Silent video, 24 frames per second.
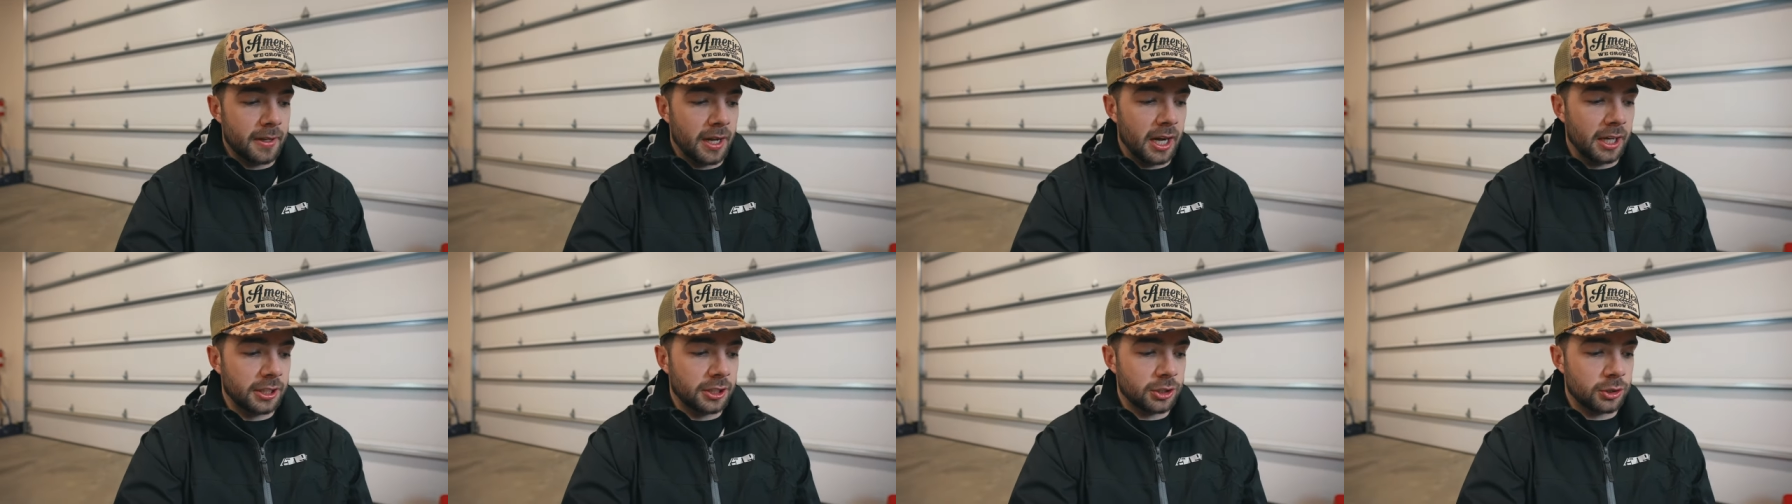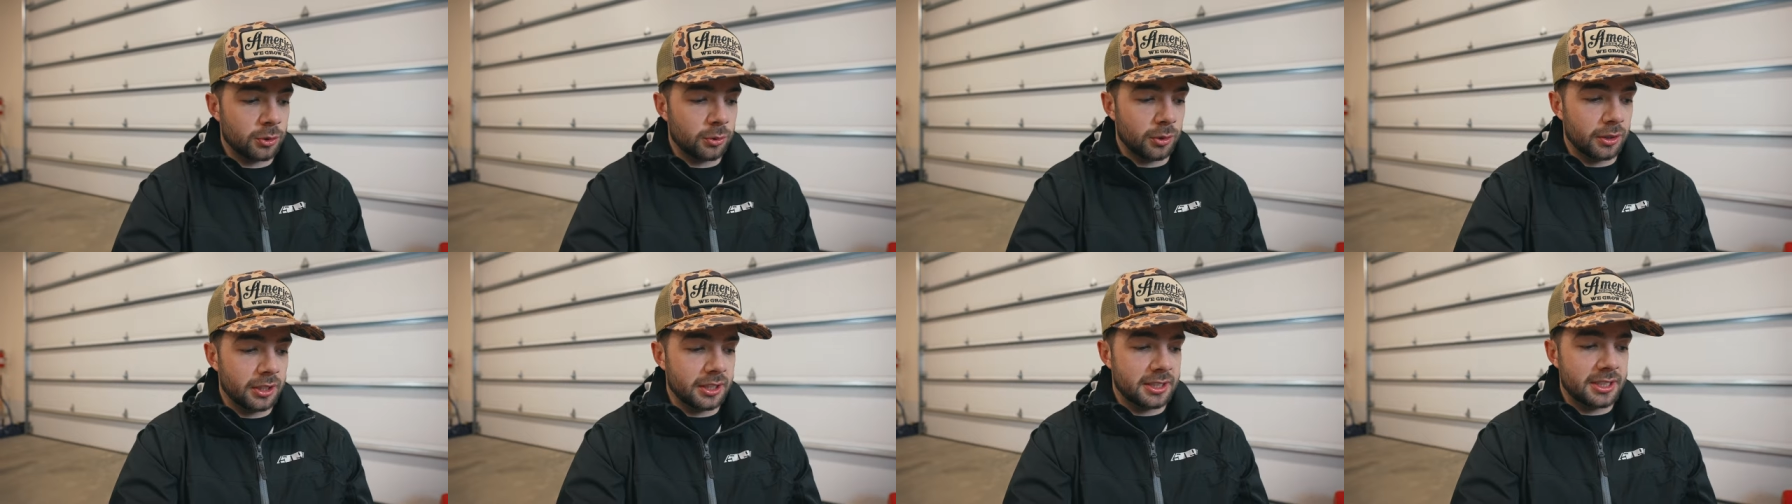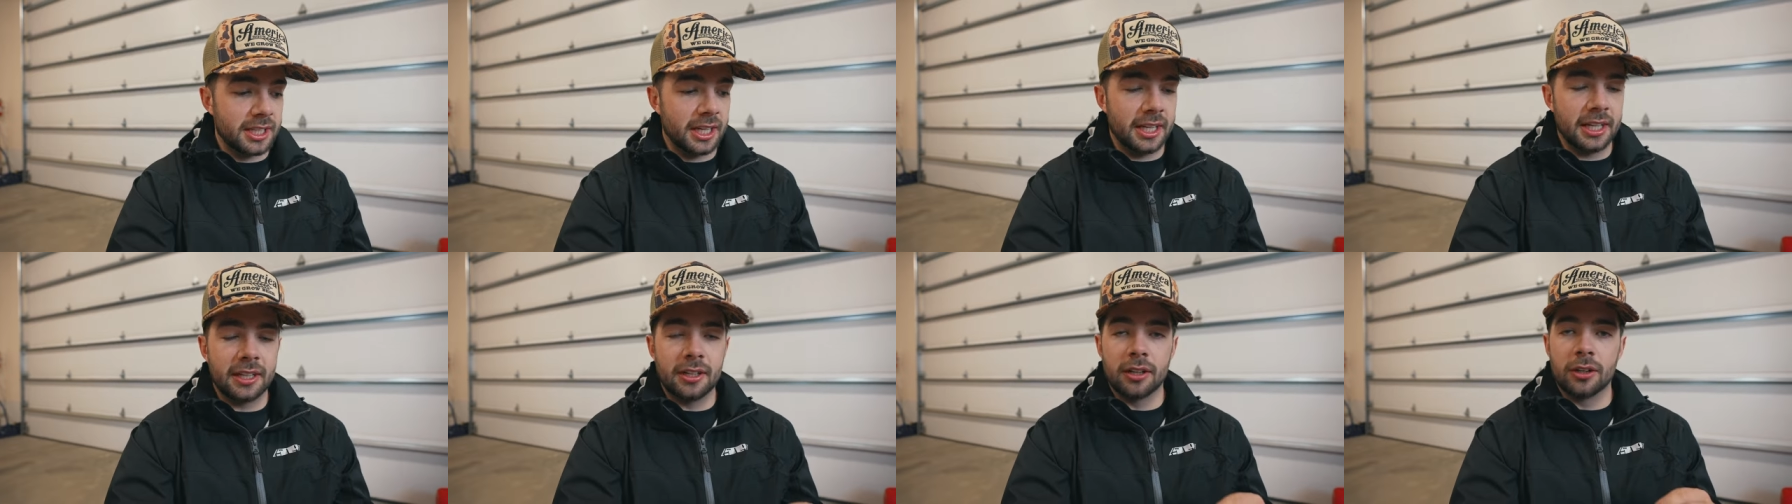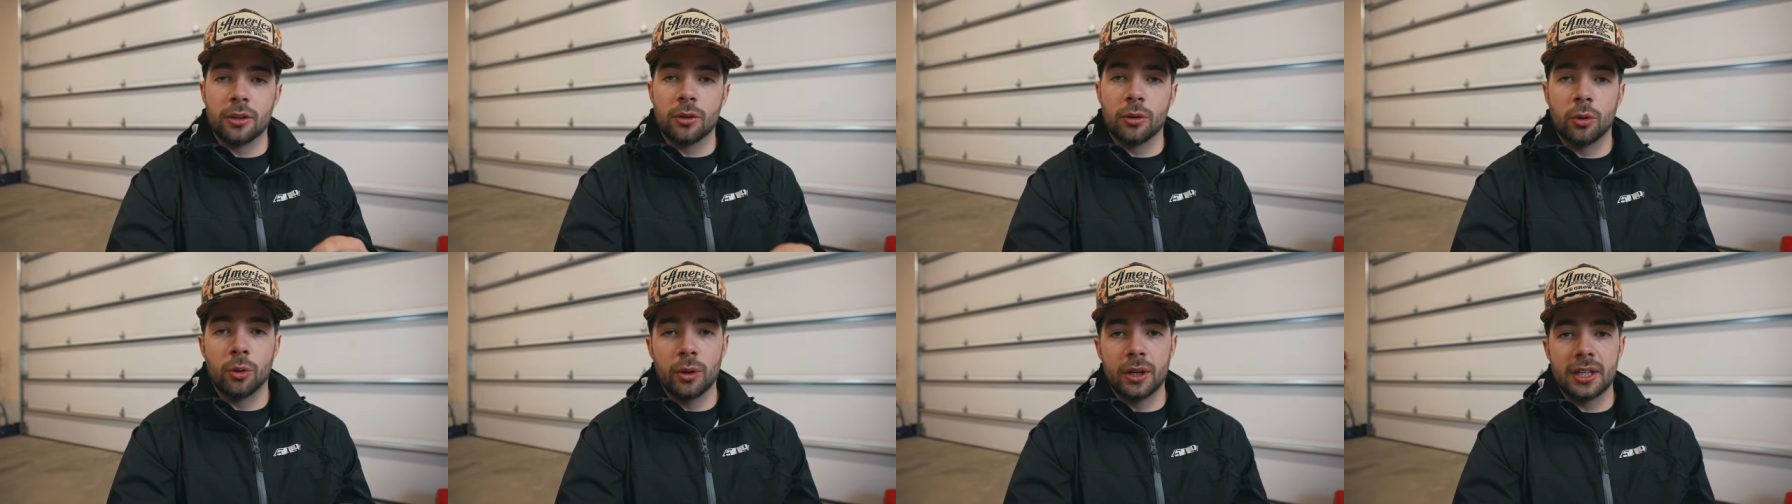I just wanna take a
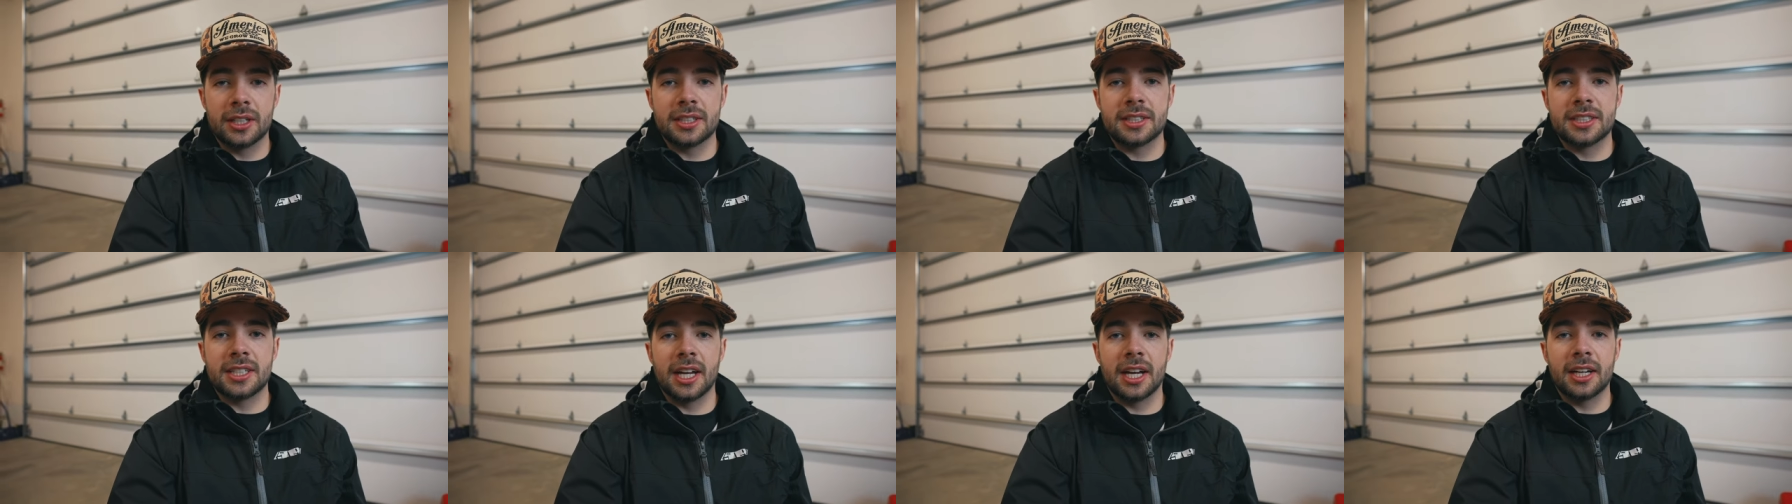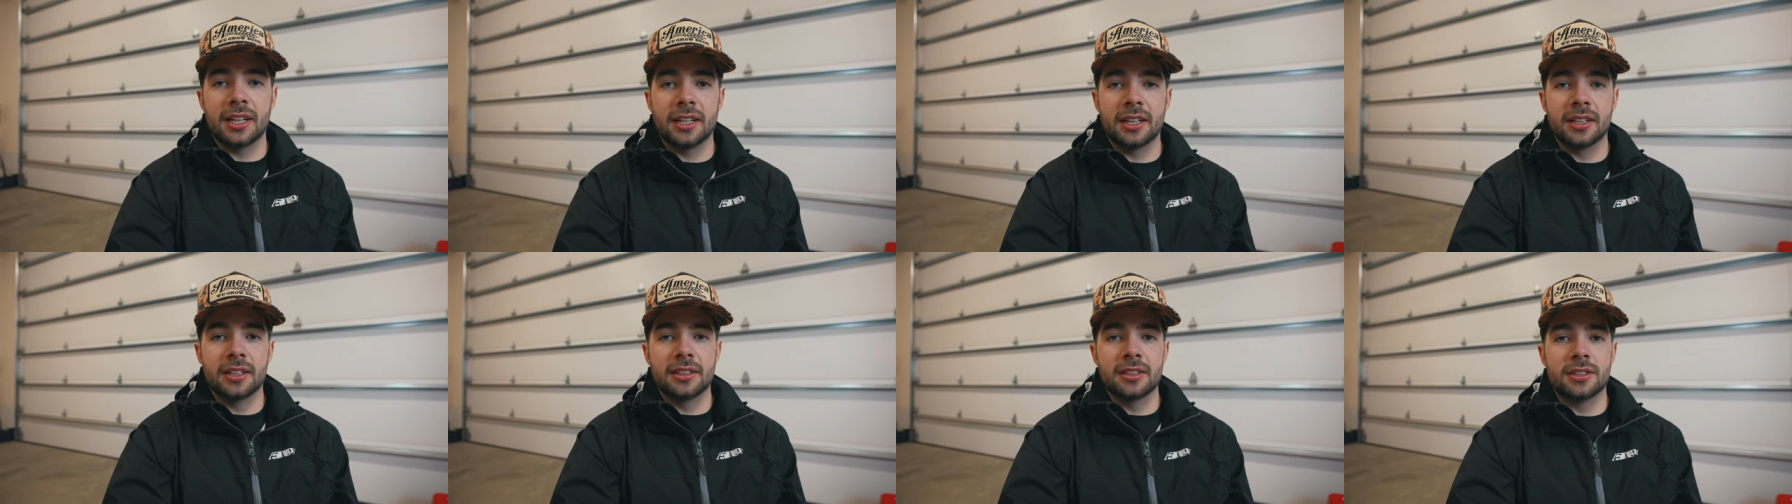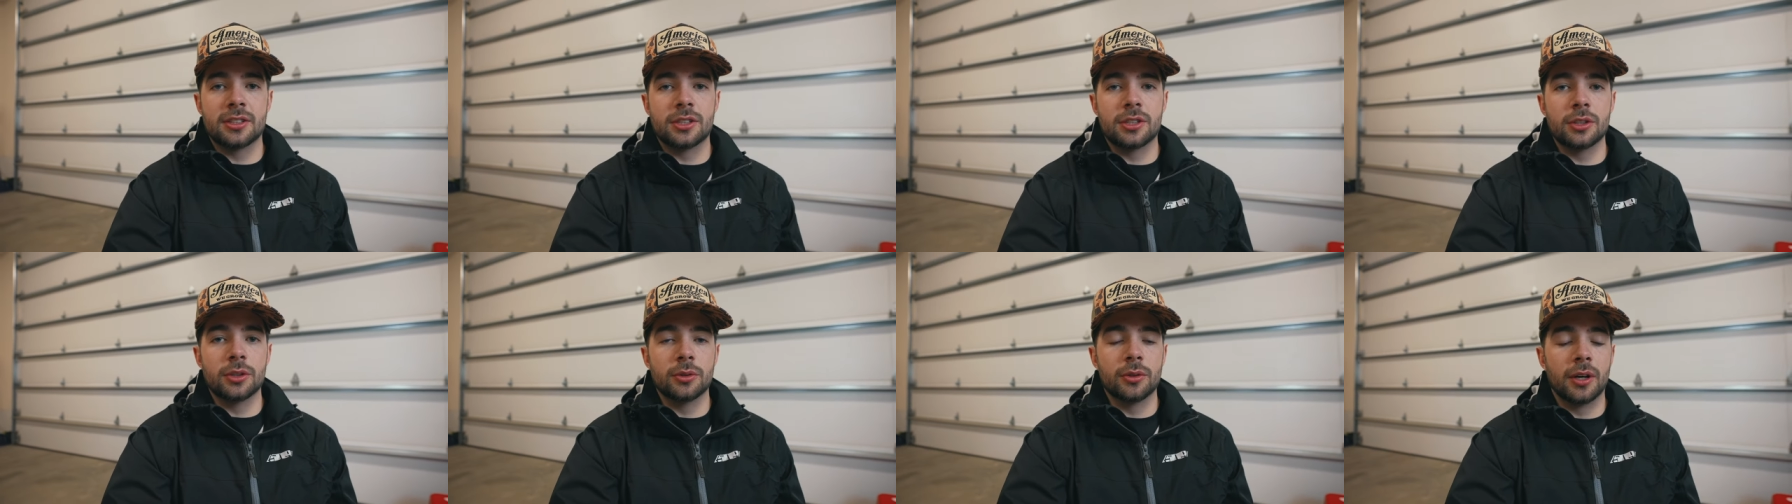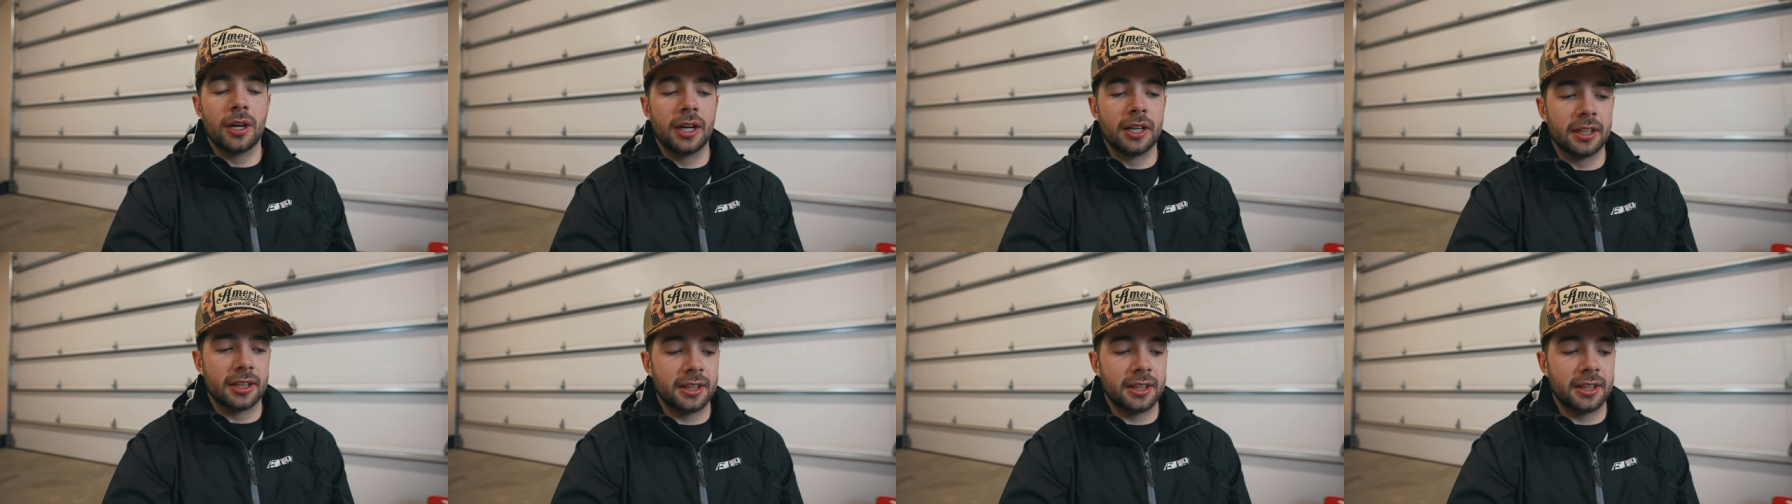quick second to uh,